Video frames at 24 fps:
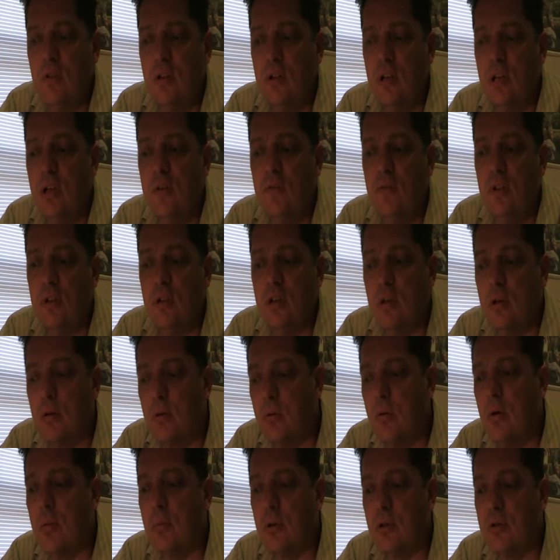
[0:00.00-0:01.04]
the
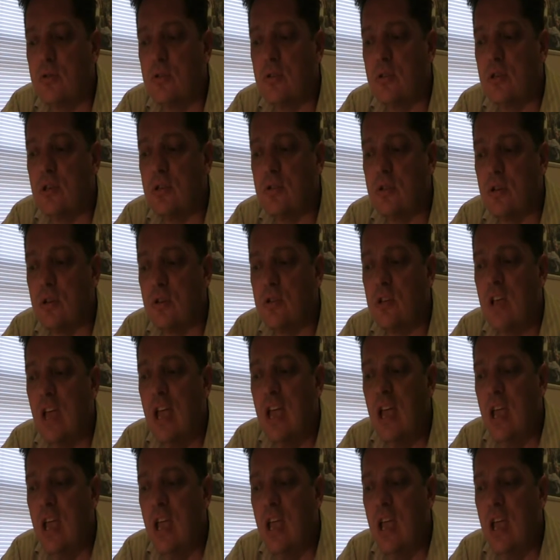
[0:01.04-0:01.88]
criminal statistics,